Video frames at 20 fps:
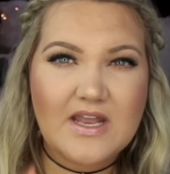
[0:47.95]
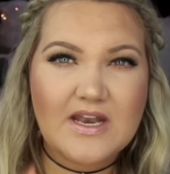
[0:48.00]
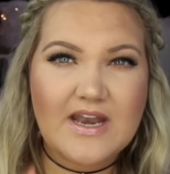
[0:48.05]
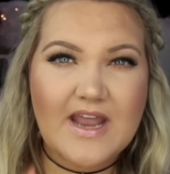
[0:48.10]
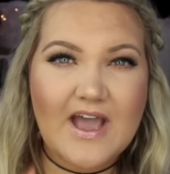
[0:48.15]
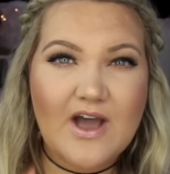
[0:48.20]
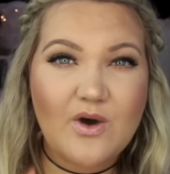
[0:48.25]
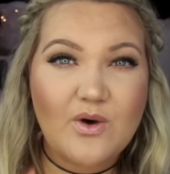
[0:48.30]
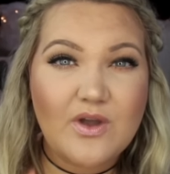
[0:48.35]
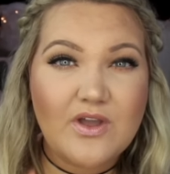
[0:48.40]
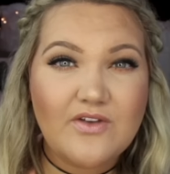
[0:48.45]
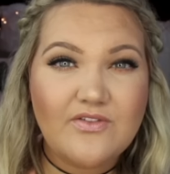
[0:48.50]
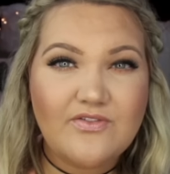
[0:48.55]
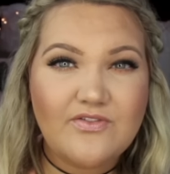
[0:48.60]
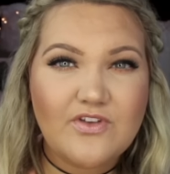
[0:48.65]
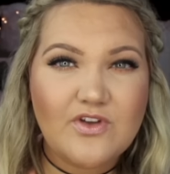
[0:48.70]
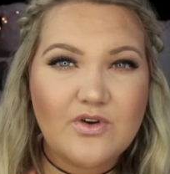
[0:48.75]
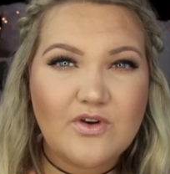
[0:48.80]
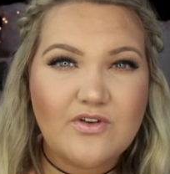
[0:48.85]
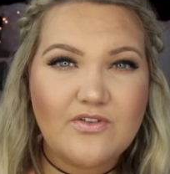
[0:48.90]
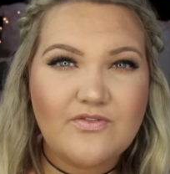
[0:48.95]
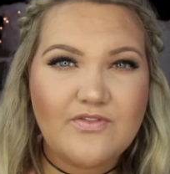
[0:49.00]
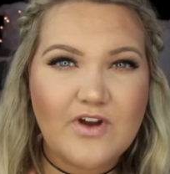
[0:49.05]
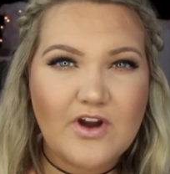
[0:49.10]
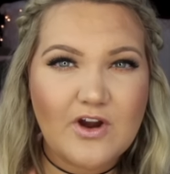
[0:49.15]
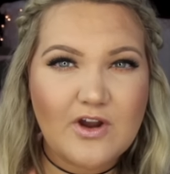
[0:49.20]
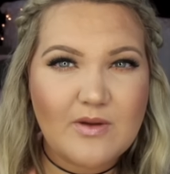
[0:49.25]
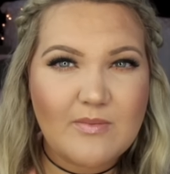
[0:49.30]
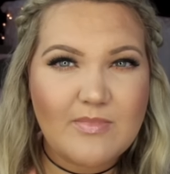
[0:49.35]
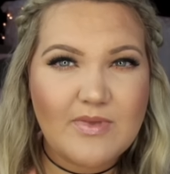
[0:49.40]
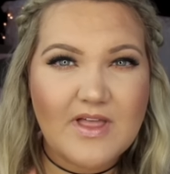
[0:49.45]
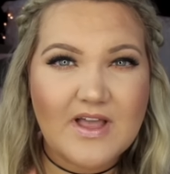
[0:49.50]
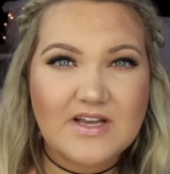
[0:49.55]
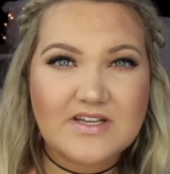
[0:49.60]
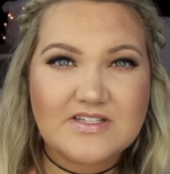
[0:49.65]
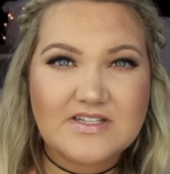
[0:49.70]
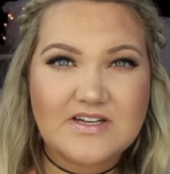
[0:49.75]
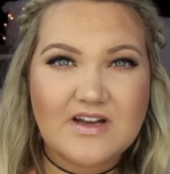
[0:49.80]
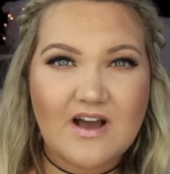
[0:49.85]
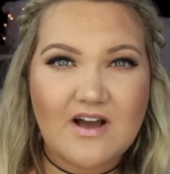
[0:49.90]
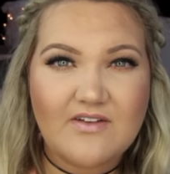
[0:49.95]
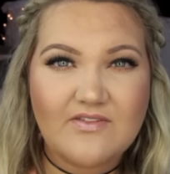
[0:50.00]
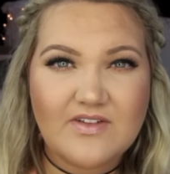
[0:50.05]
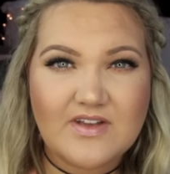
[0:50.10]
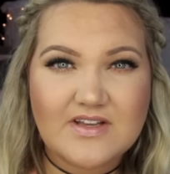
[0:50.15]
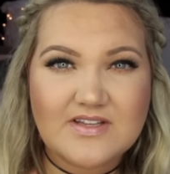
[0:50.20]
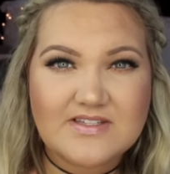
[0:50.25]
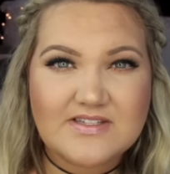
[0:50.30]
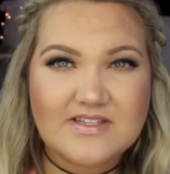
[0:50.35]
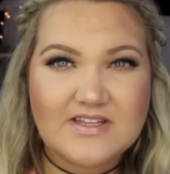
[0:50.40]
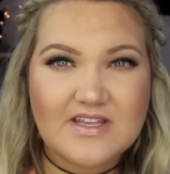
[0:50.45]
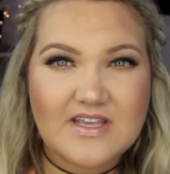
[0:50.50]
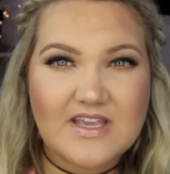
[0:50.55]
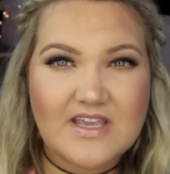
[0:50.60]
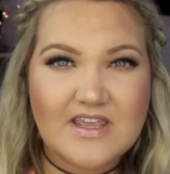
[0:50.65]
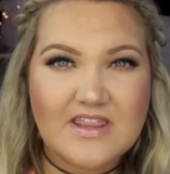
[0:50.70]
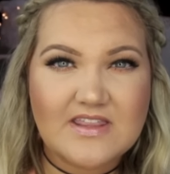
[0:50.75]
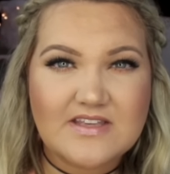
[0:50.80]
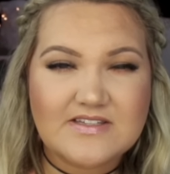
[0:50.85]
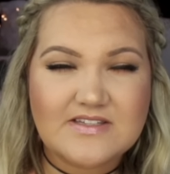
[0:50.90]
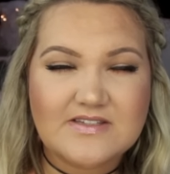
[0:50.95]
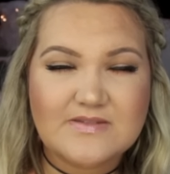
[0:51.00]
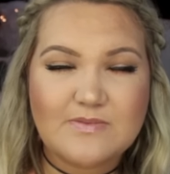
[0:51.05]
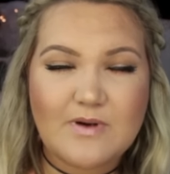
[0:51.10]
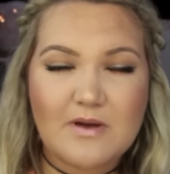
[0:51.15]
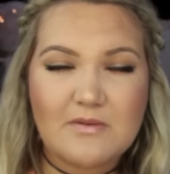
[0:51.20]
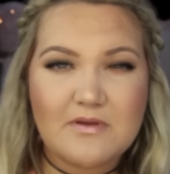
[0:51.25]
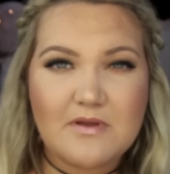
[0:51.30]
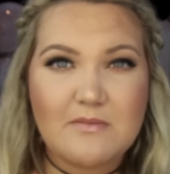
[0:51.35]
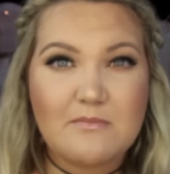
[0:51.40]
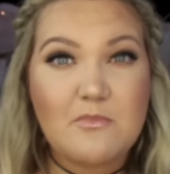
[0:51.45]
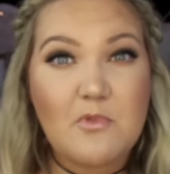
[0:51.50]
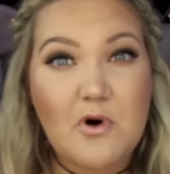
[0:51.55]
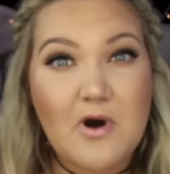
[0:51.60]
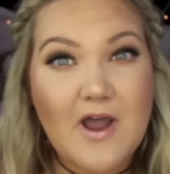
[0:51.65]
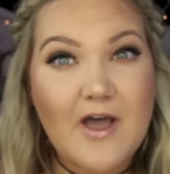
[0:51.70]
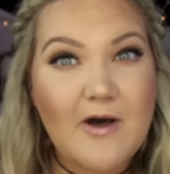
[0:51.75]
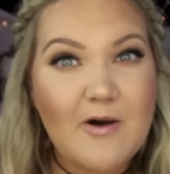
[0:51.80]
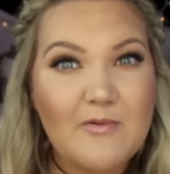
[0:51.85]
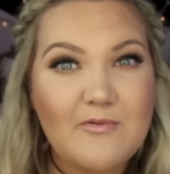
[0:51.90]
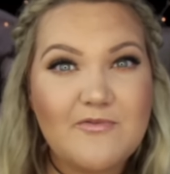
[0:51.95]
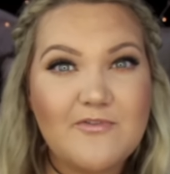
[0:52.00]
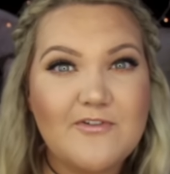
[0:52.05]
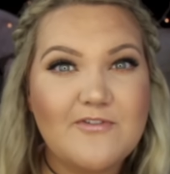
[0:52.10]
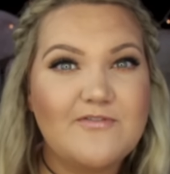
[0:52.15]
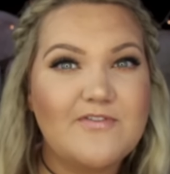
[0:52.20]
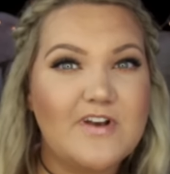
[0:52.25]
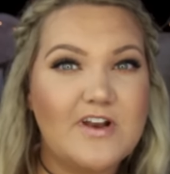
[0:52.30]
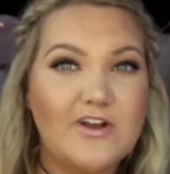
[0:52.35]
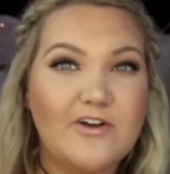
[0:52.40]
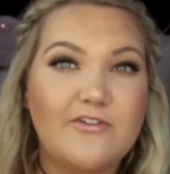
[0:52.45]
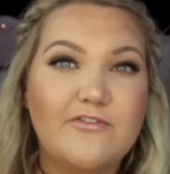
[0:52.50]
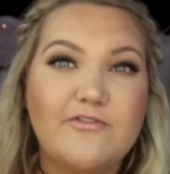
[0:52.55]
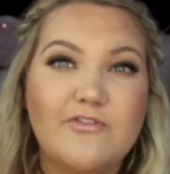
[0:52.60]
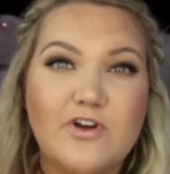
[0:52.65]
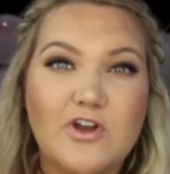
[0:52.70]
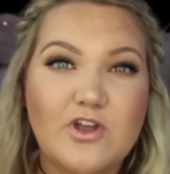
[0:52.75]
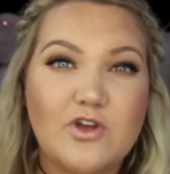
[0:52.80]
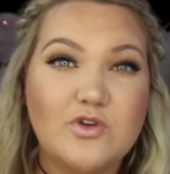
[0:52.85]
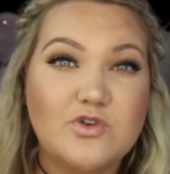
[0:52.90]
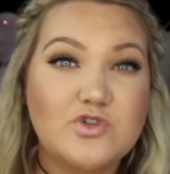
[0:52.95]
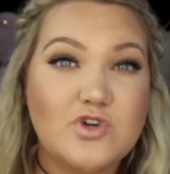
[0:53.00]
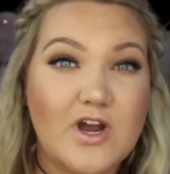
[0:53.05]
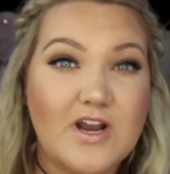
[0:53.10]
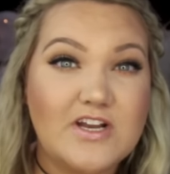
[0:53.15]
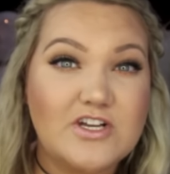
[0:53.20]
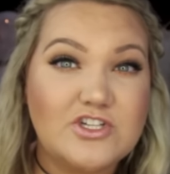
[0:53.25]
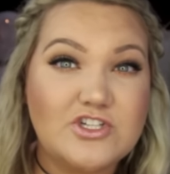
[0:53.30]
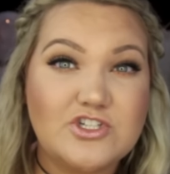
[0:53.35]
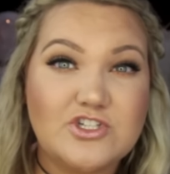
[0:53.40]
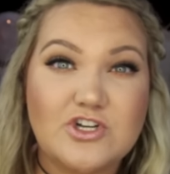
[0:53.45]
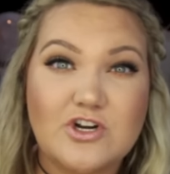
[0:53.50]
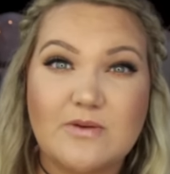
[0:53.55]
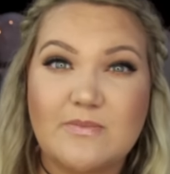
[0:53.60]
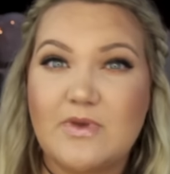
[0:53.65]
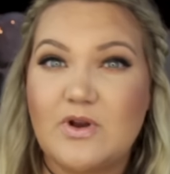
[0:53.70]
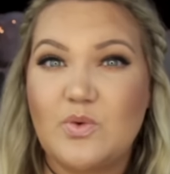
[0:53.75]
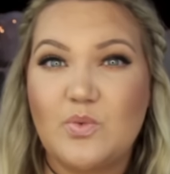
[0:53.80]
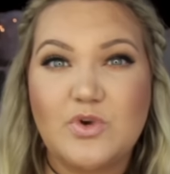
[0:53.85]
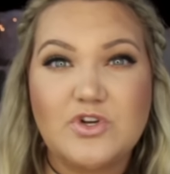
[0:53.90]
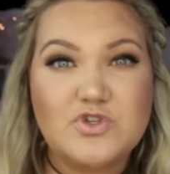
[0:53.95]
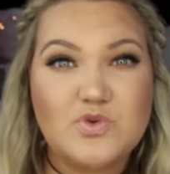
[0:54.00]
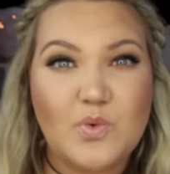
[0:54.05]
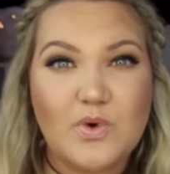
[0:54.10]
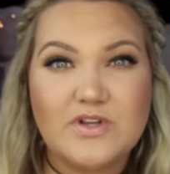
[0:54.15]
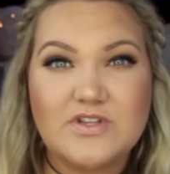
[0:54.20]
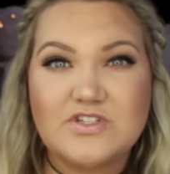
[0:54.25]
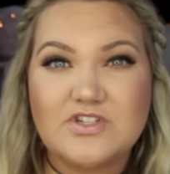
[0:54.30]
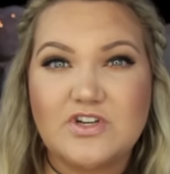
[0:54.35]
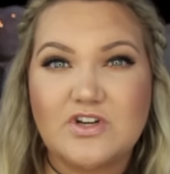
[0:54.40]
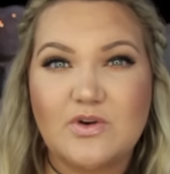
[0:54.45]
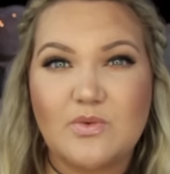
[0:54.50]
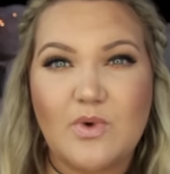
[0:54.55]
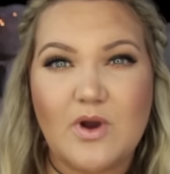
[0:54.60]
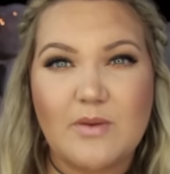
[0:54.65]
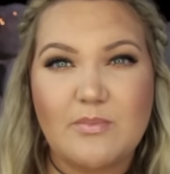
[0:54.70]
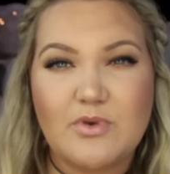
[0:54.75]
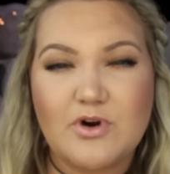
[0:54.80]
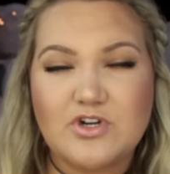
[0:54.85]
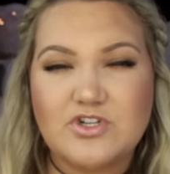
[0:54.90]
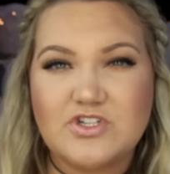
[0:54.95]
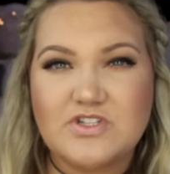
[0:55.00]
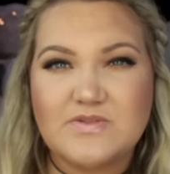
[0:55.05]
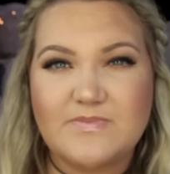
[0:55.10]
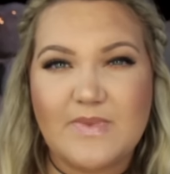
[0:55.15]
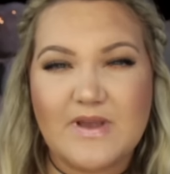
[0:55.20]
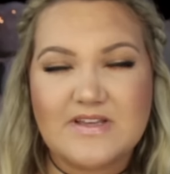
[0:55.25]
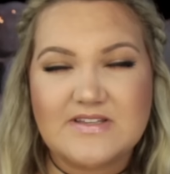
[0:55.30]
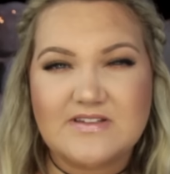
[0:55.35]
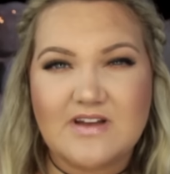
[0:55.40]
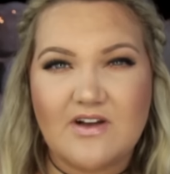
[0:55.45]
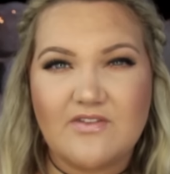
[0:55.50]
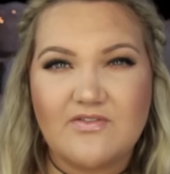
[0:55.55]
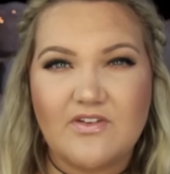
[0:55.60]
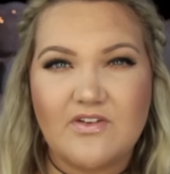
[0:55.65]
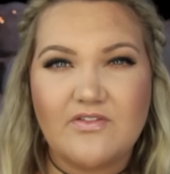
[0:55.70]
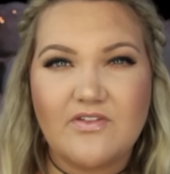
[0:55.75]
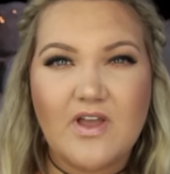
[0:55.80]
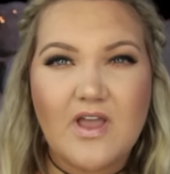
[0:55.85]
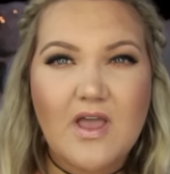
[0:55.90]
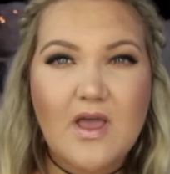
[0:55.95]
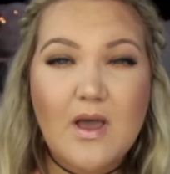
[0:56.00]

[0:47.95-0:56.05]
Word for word: Now if you're fair complected, obviously this is probably a more helpful video for you, trying to determine which ones you're going to want to purchase based off of